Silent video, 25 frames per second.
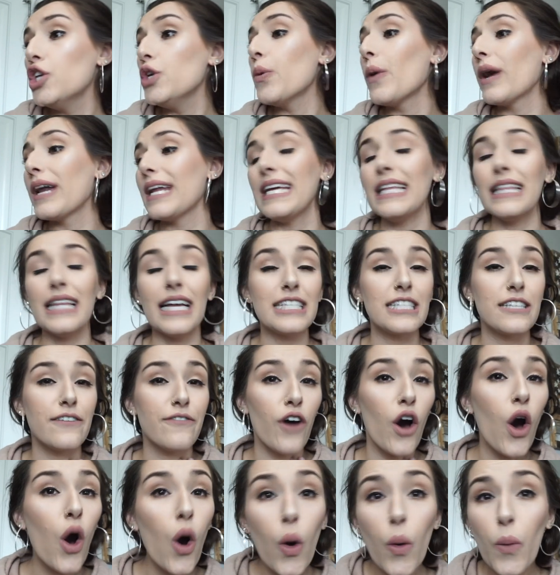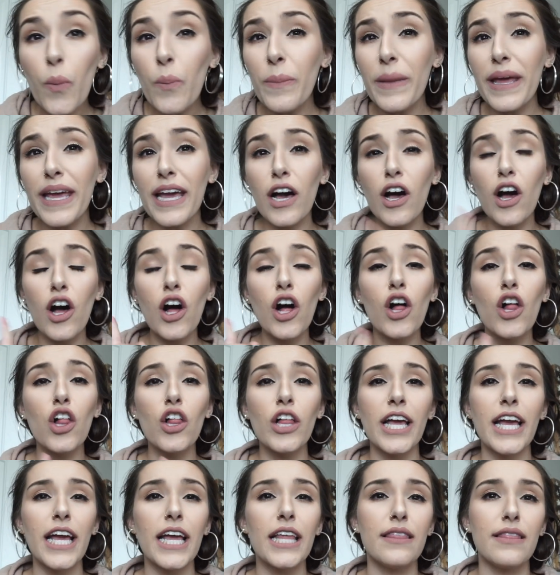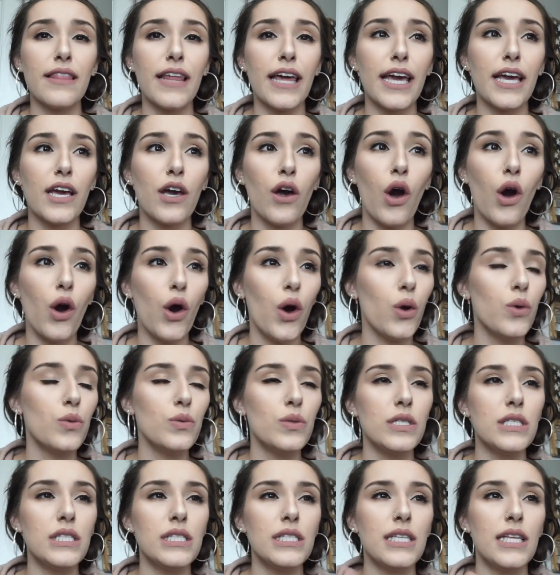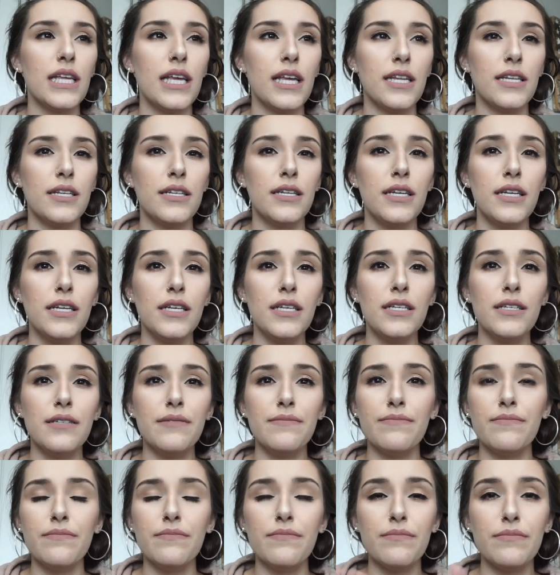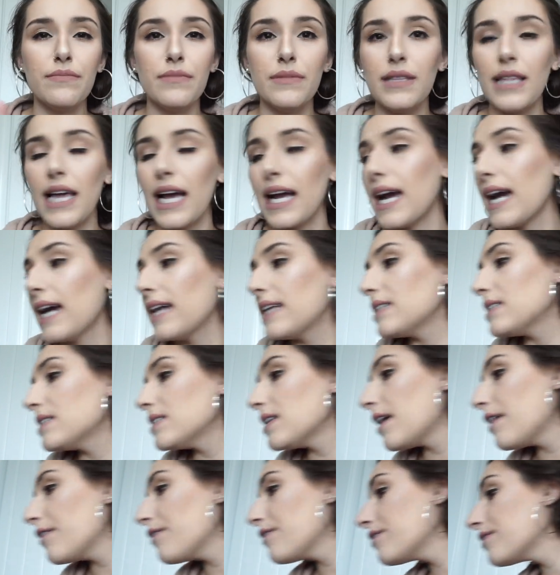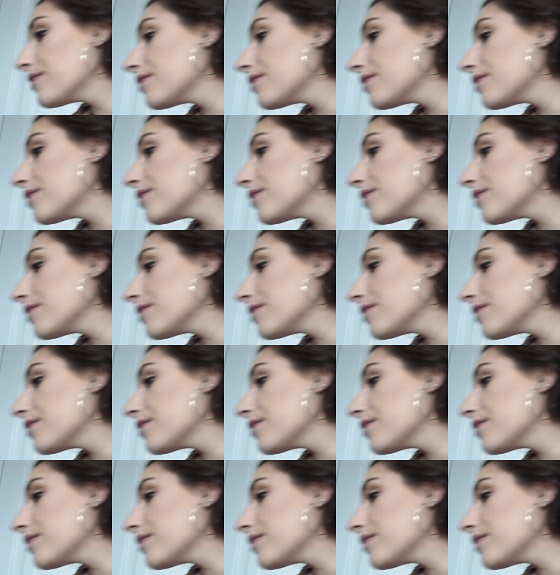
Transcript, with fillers: you want to eat lots of oatmeal and like oats and that kind of stuff.